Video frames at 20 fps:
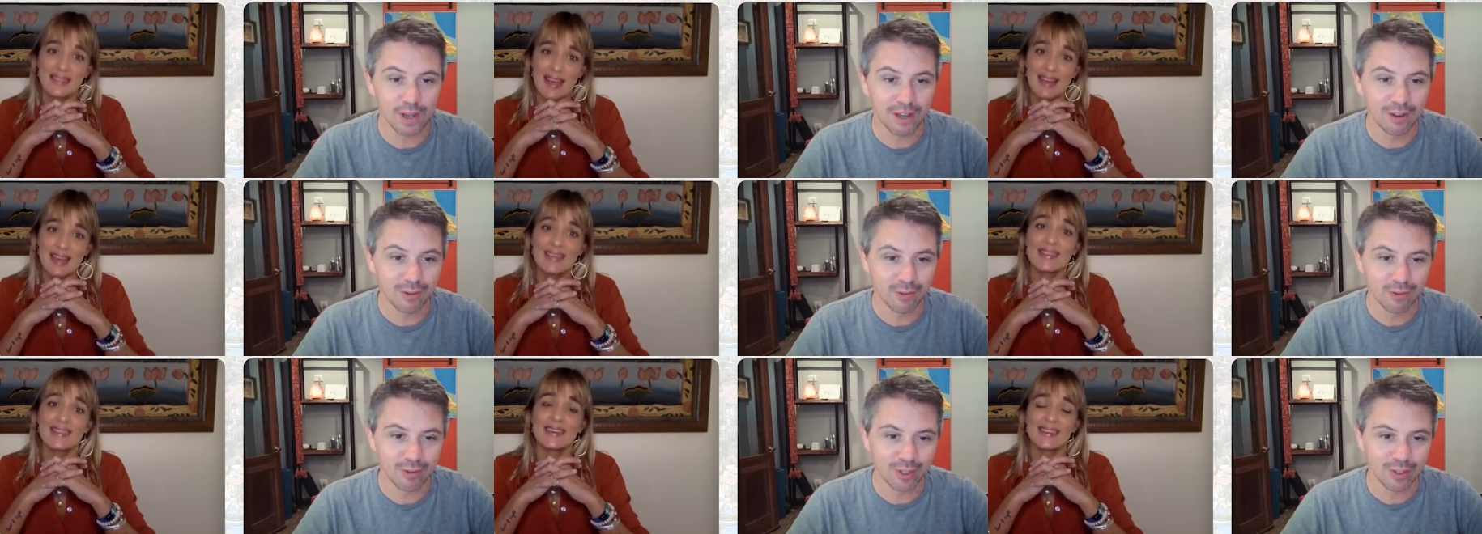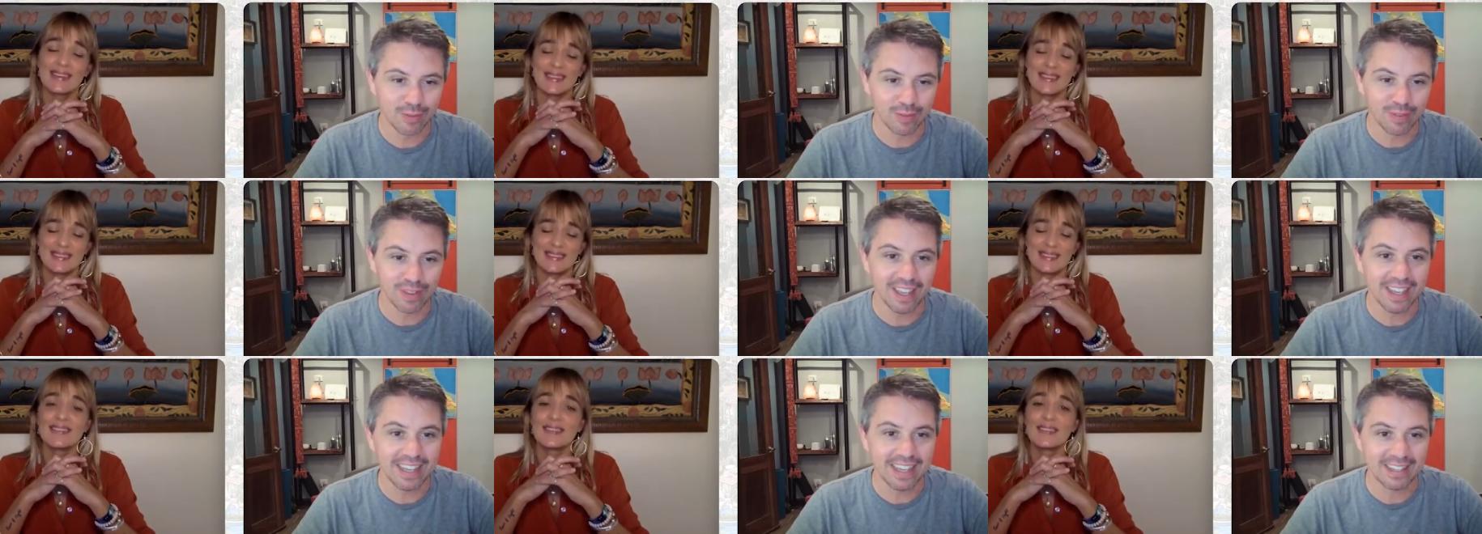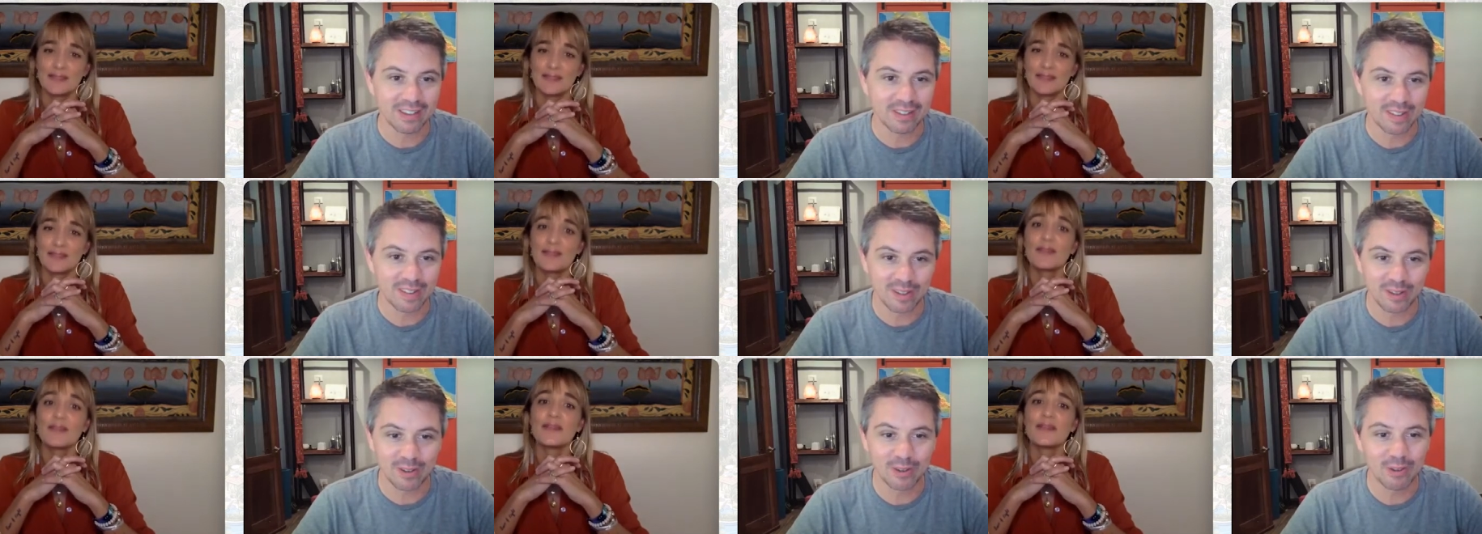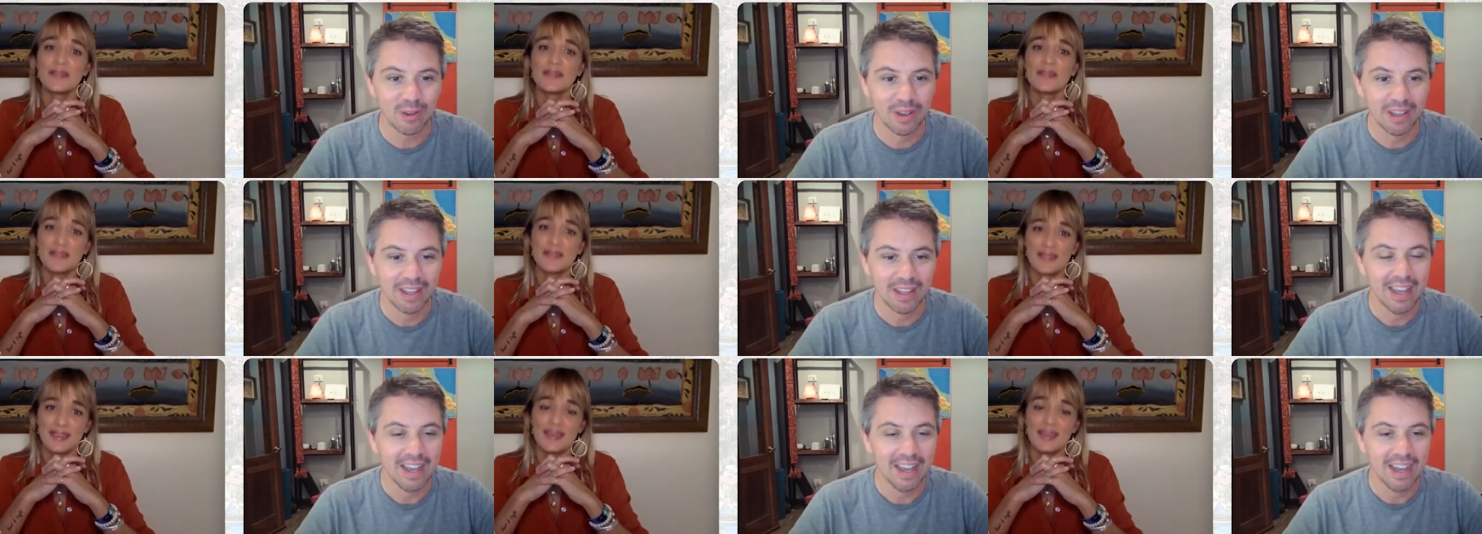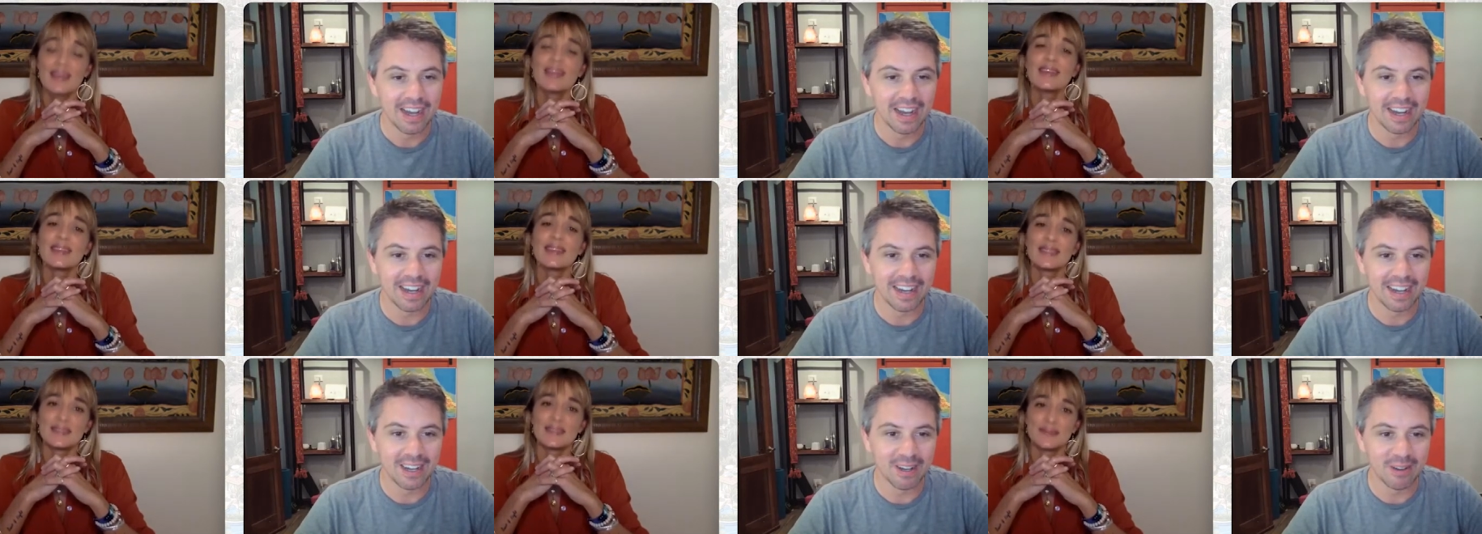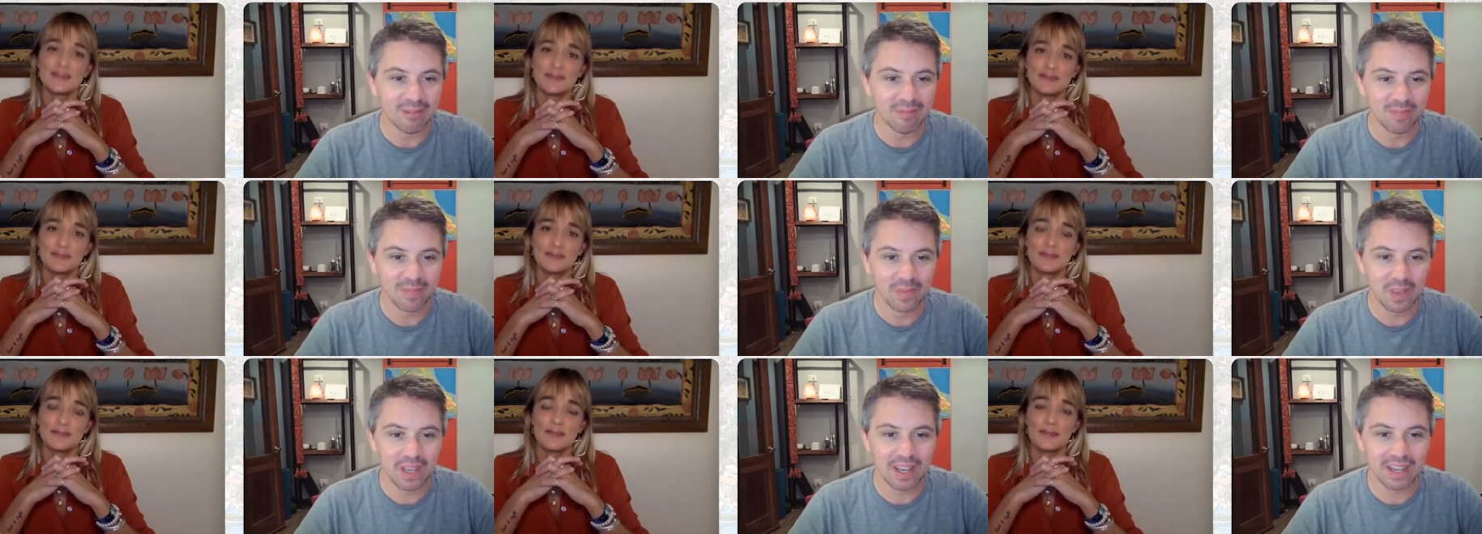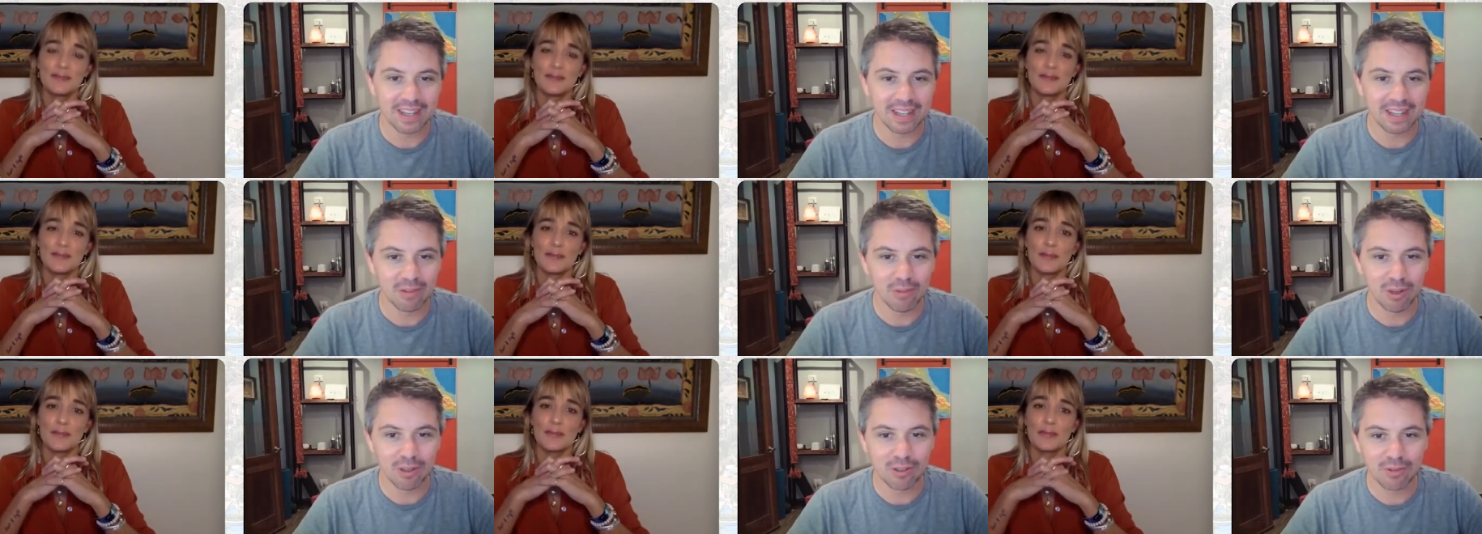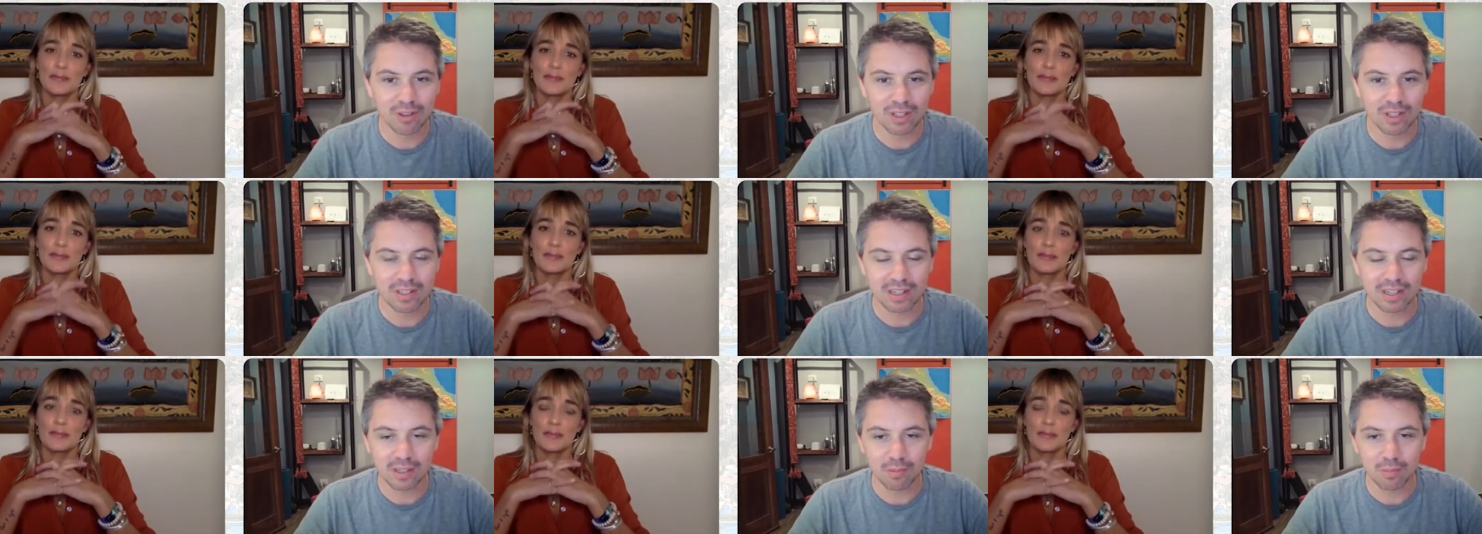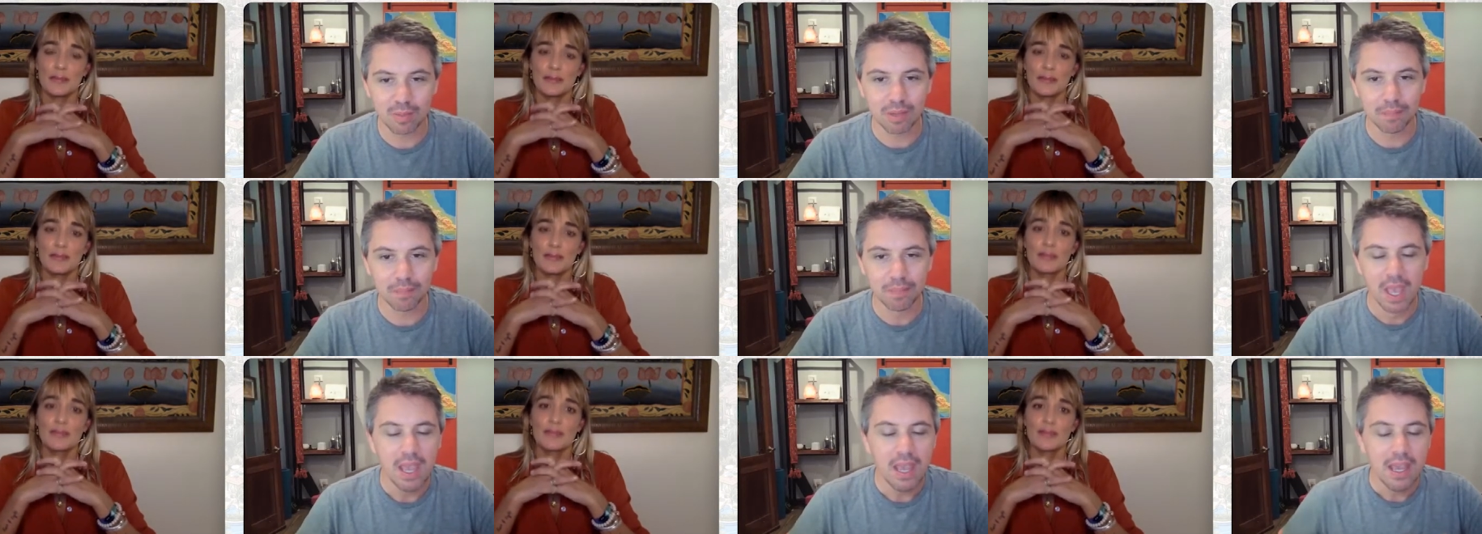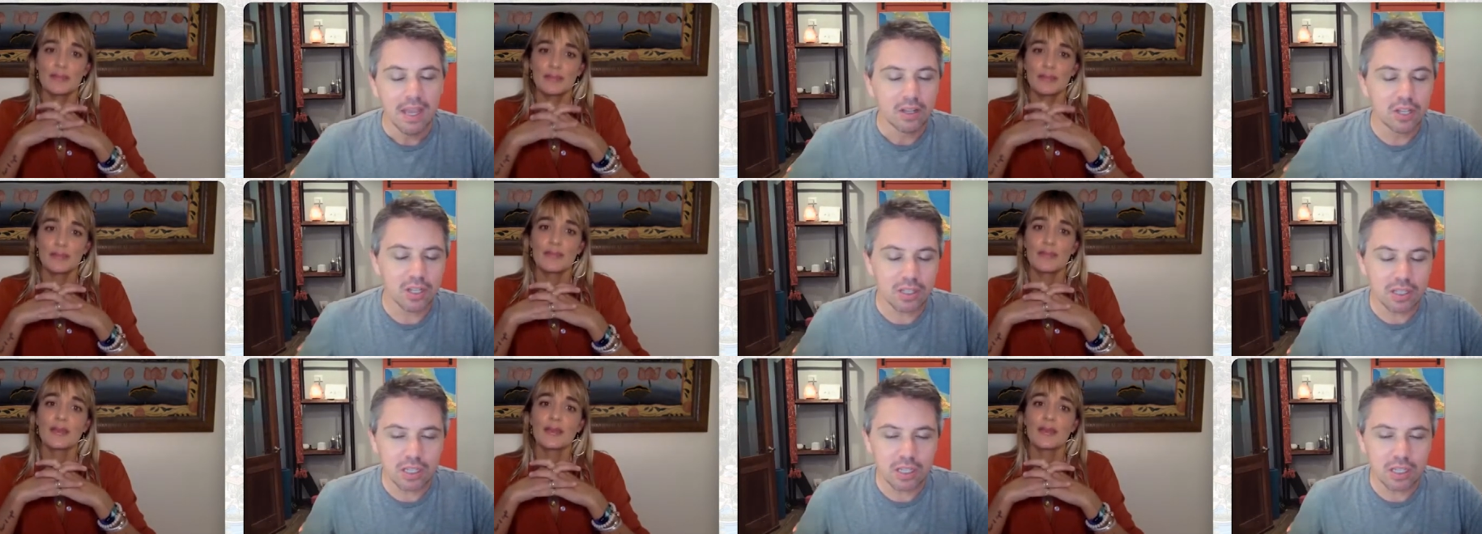Speaker 1: hundreds of years so um, yeah and most recently but just